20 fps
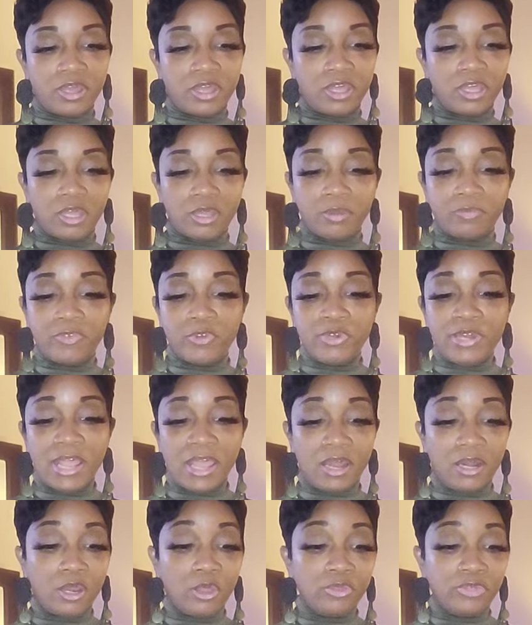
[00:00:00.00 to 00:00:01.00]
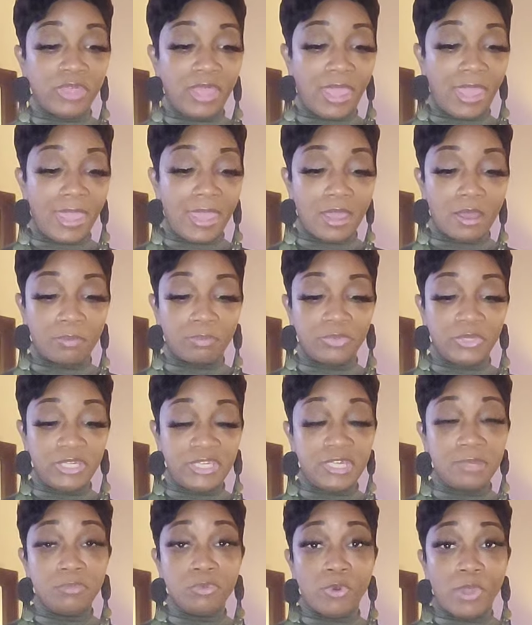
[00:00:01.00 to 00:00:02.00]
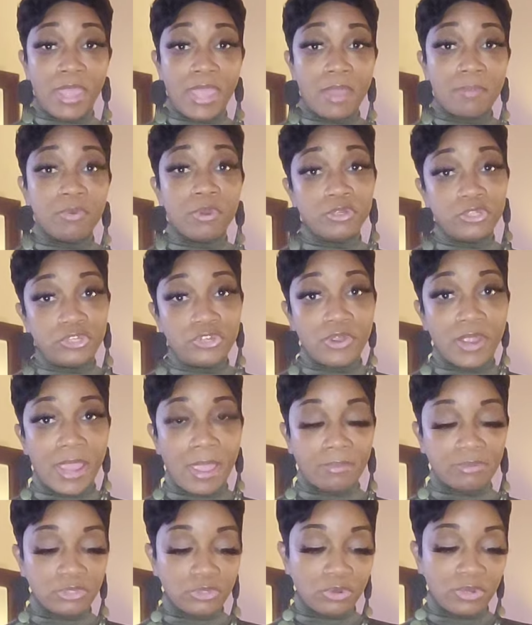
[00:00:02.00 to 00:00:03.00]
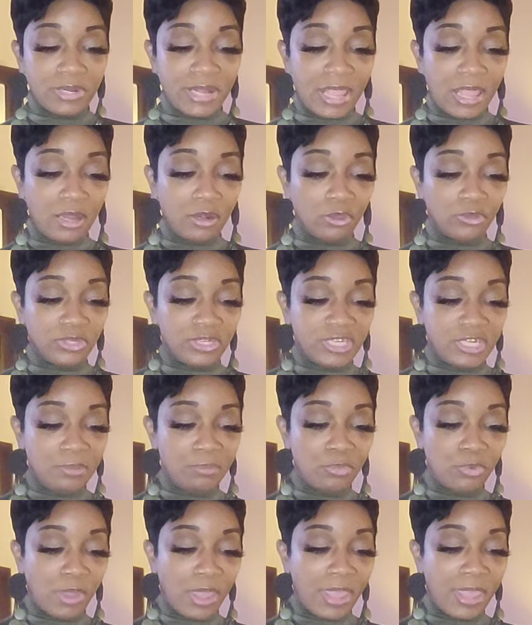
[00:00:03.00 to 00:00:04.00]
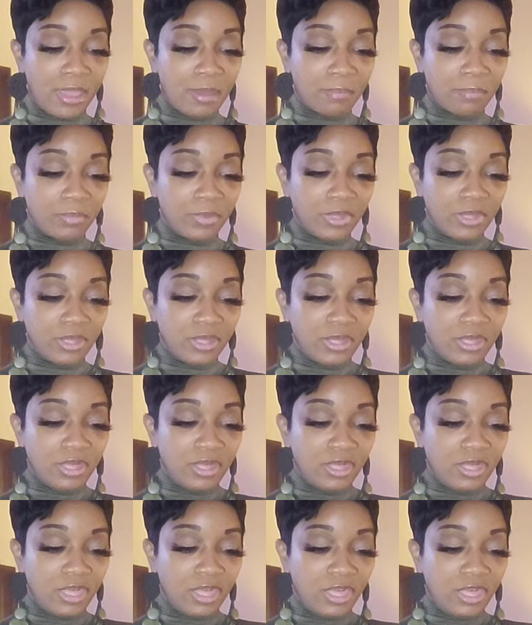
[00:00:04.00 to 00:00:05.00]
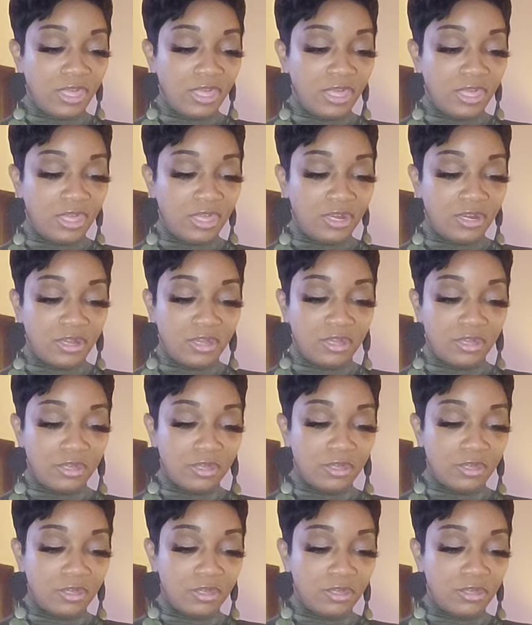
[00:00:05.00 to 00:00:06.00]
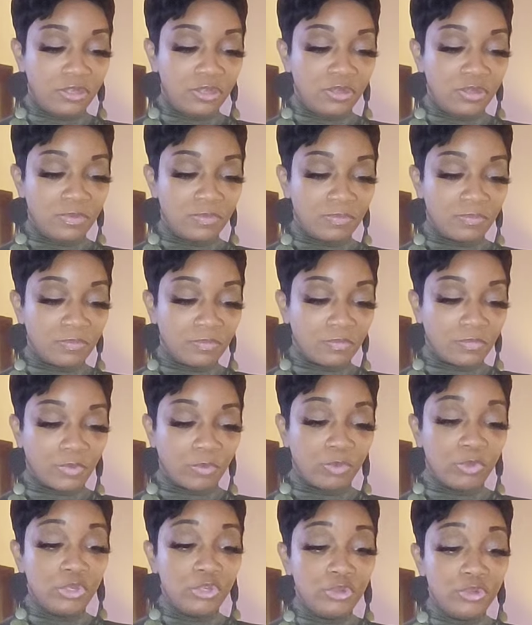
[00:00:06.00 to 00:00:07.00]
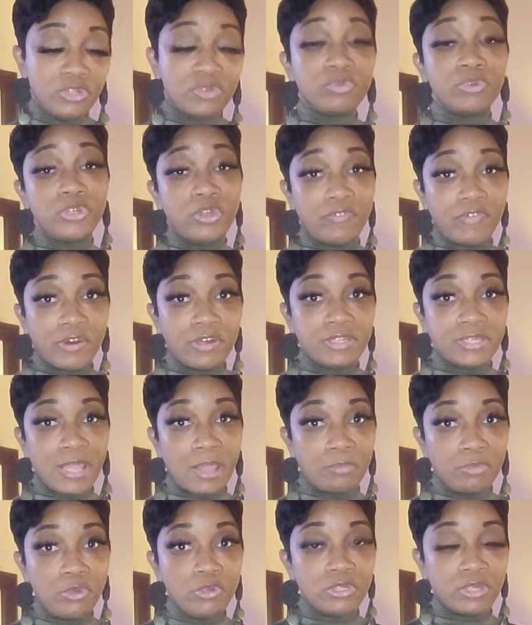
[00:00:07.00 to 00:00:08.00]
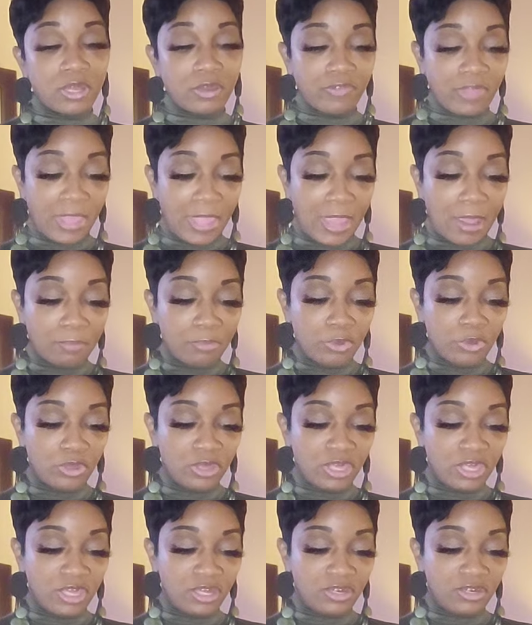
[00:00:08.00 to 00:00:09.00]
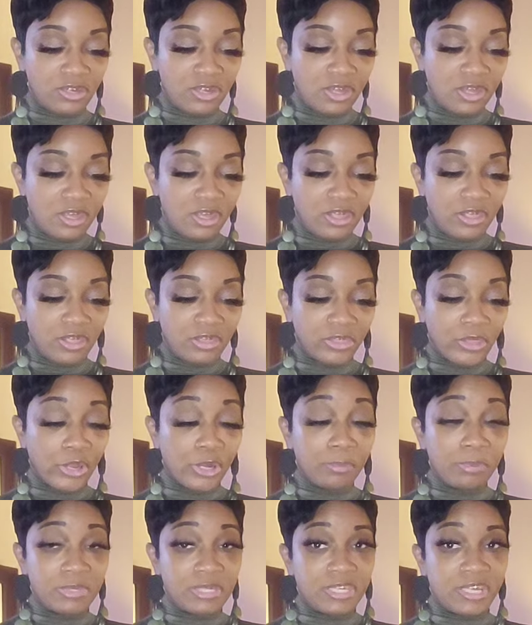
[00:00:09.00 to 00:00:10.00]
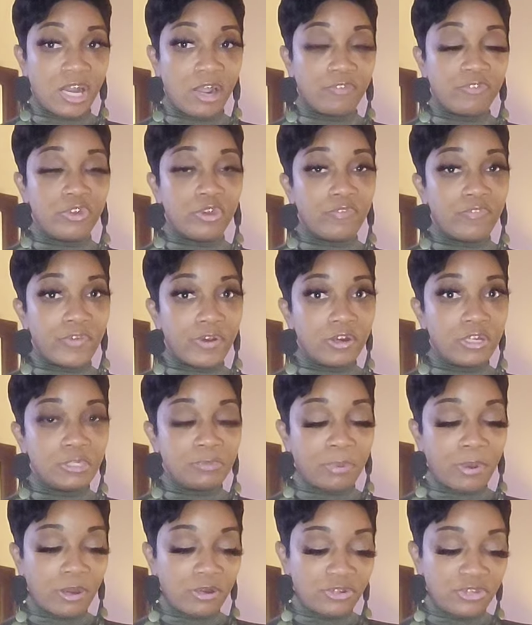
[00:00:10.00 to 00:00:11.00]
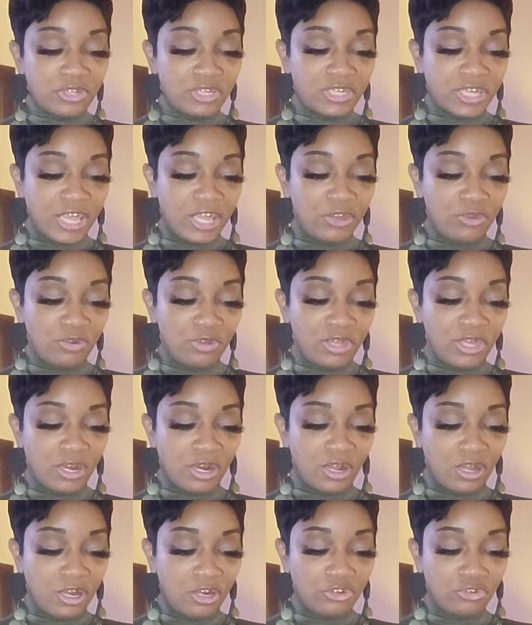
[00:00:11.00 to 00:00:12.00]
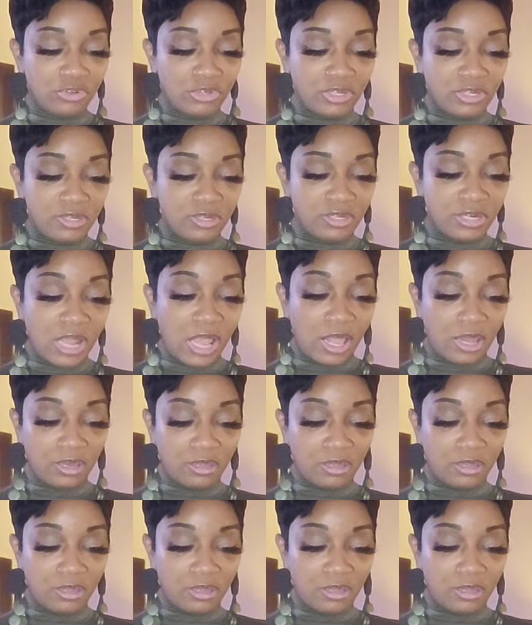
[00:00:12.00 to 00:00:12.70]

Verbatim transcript: um, if you download the app, the Temu app, go to your app store and download the Temu app. And when you use, when you're first time user of the app, you can get 30% off your first purchase and you can get a $100